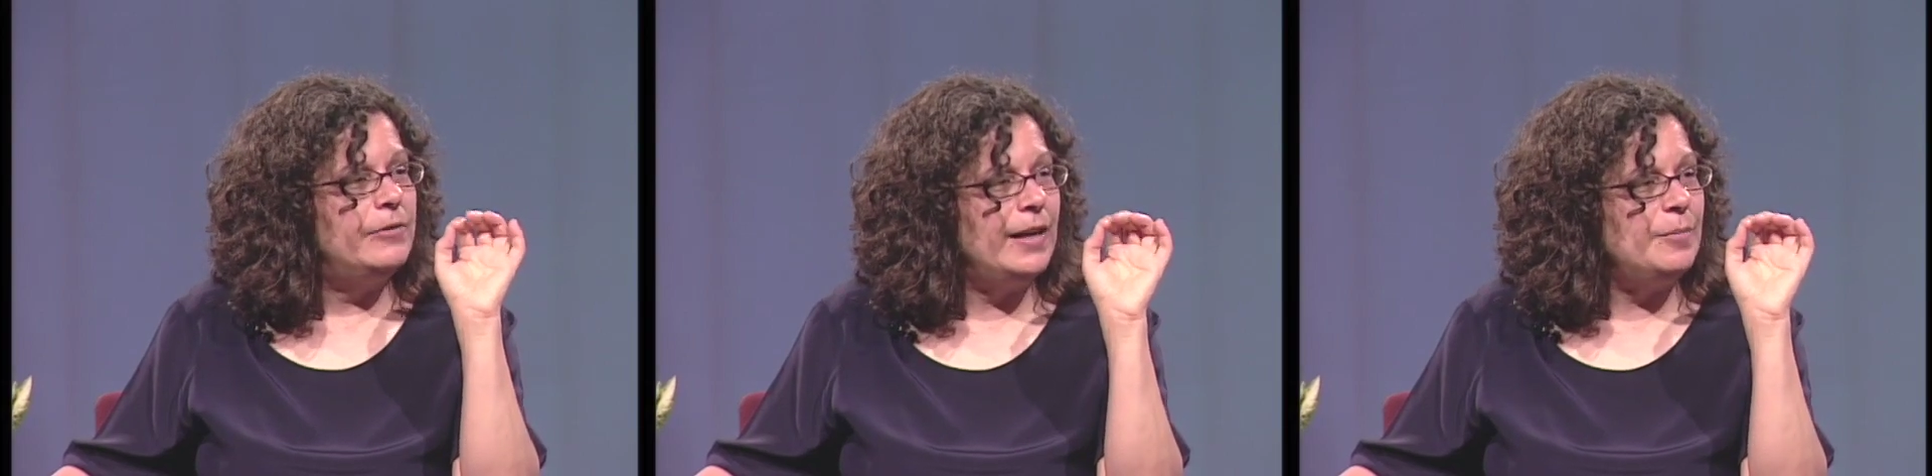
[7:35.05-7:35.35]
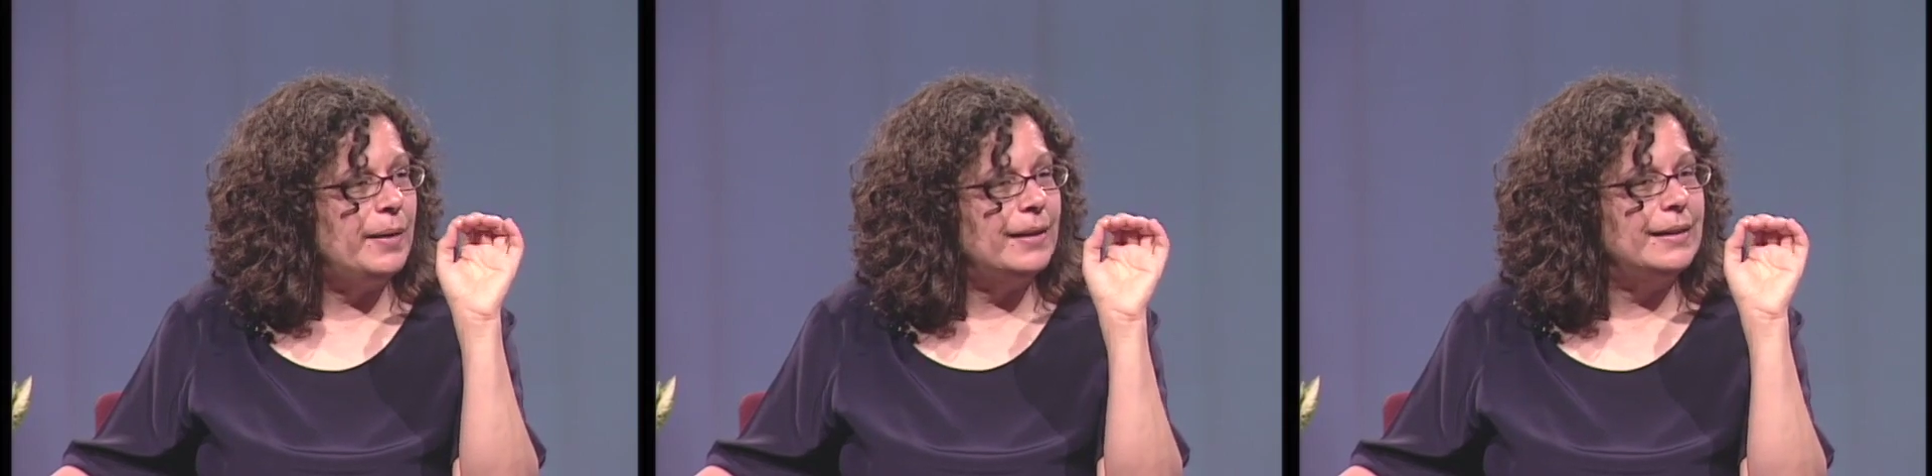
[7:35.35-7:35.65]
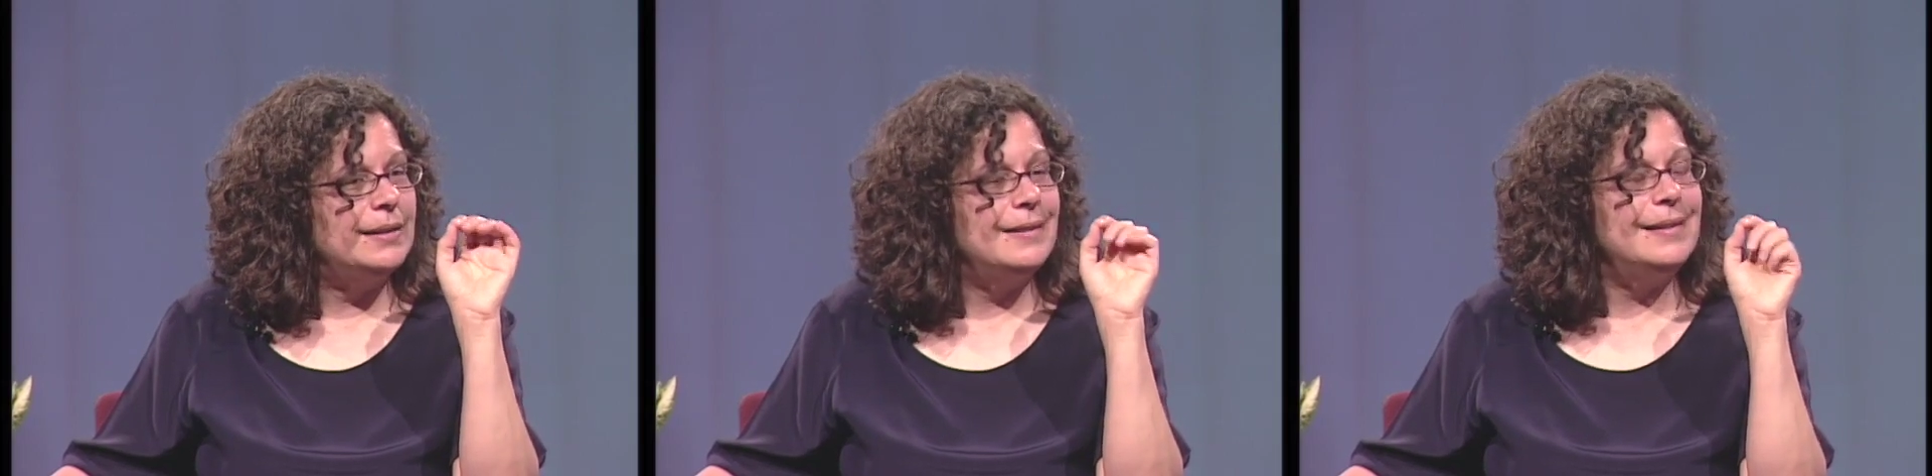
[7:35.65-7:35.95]

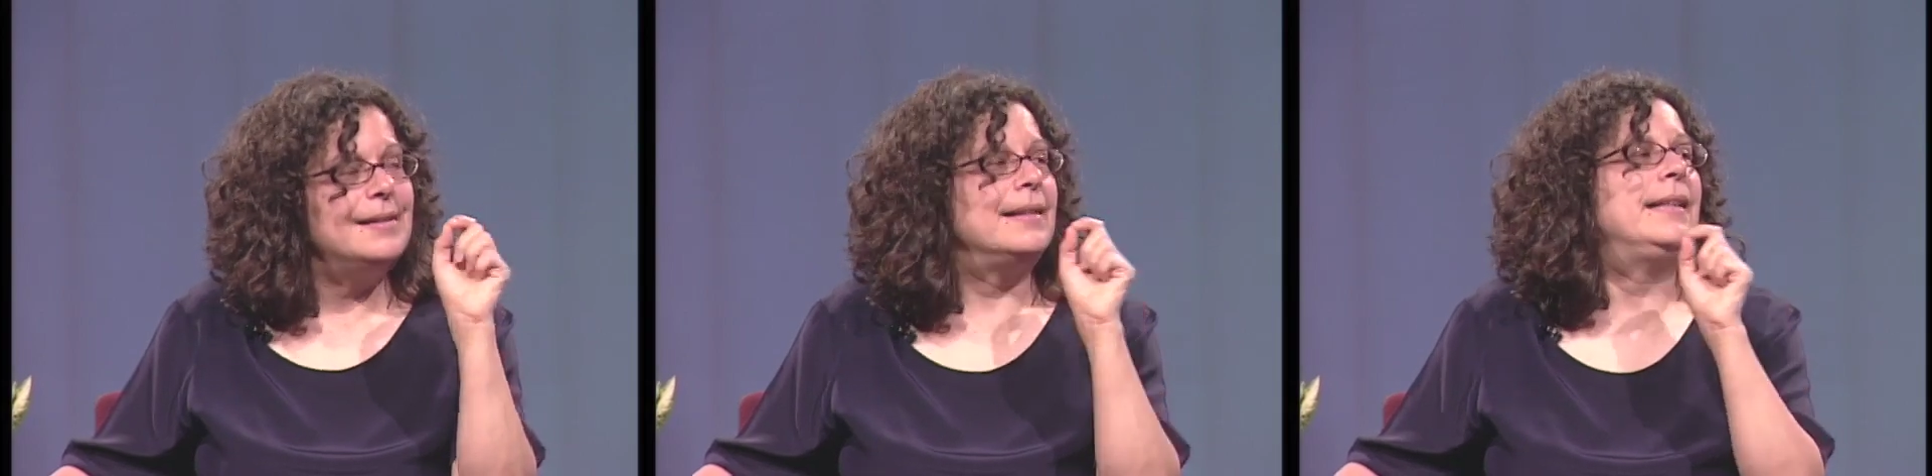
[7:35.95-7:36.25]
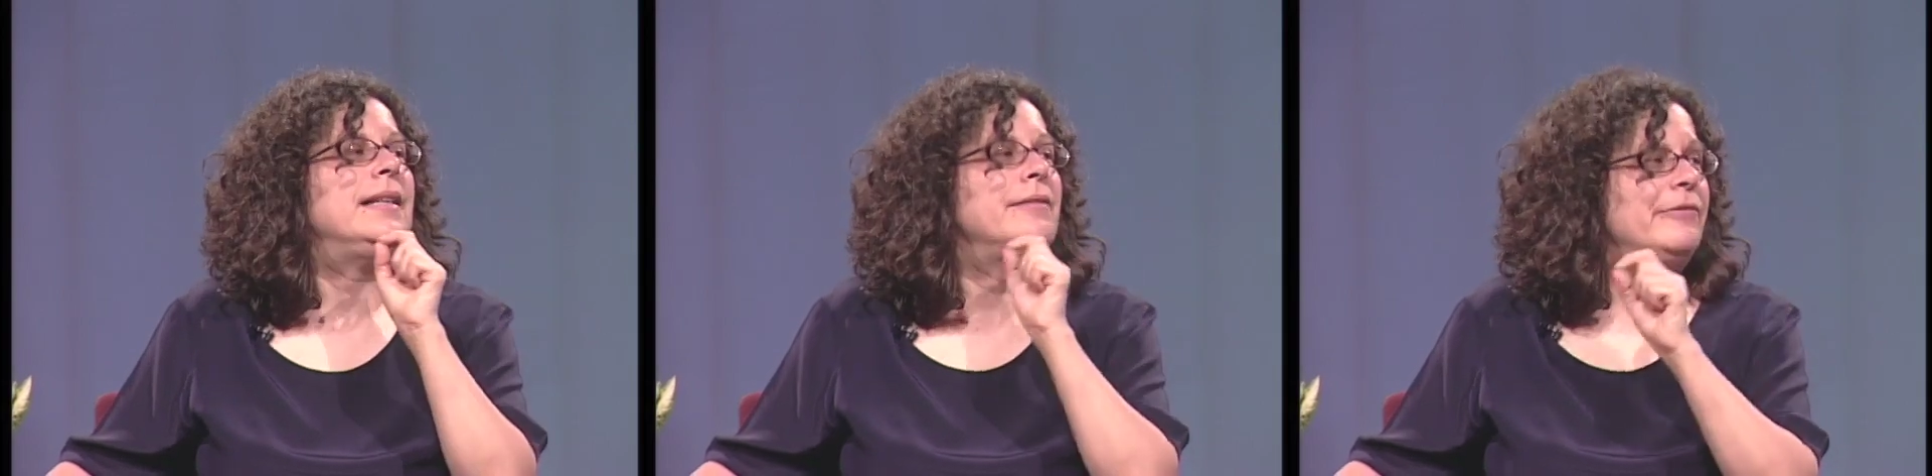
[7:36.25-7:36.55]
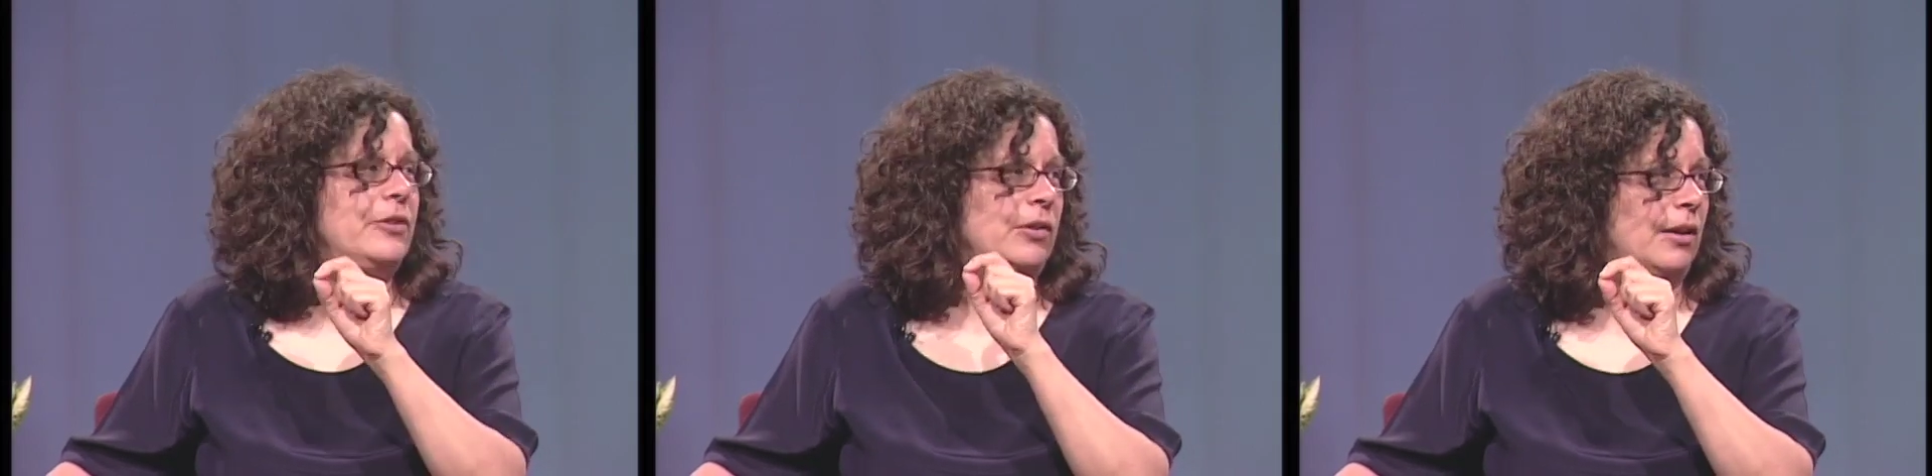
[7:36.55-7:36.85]
feedback is it's a
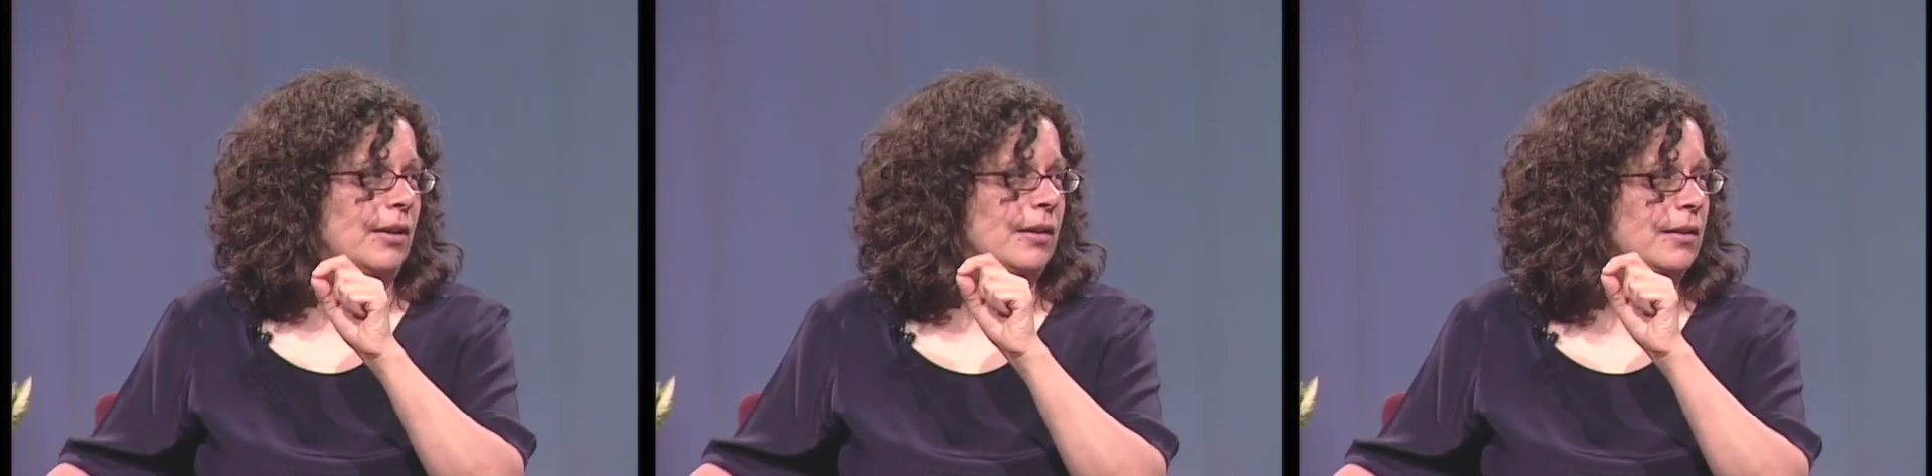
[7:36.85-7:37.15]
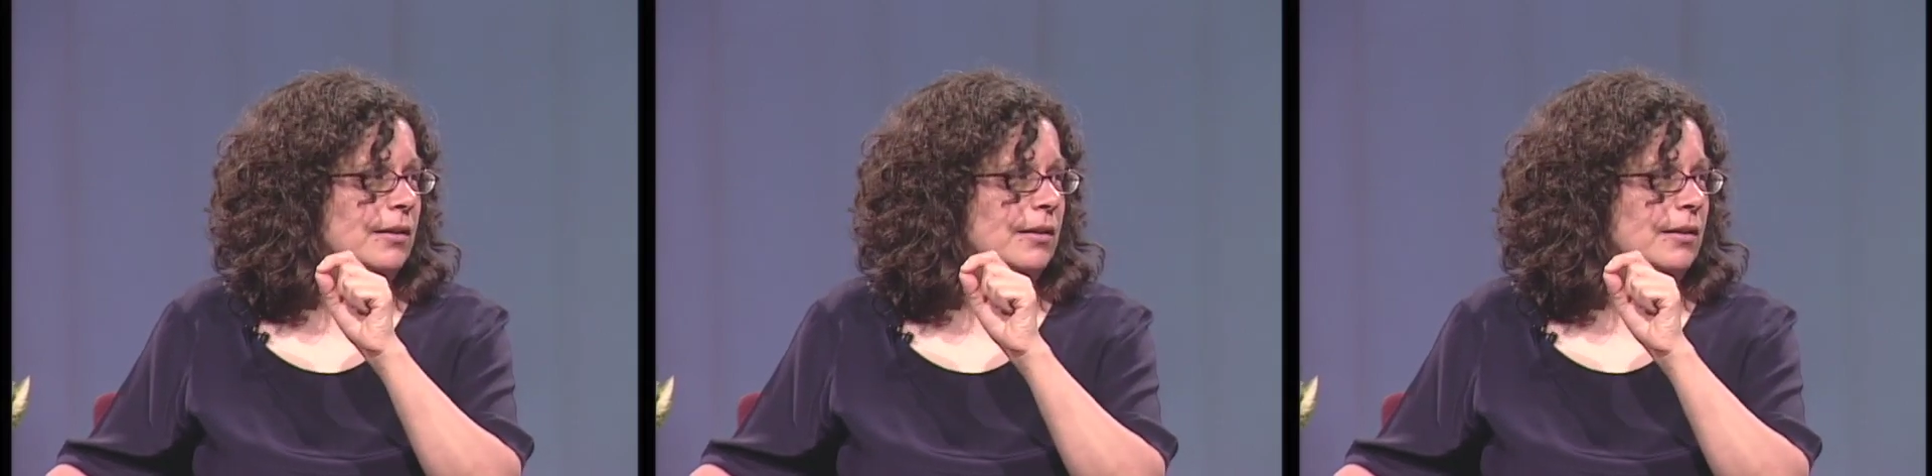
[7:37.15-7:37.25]
gift to her.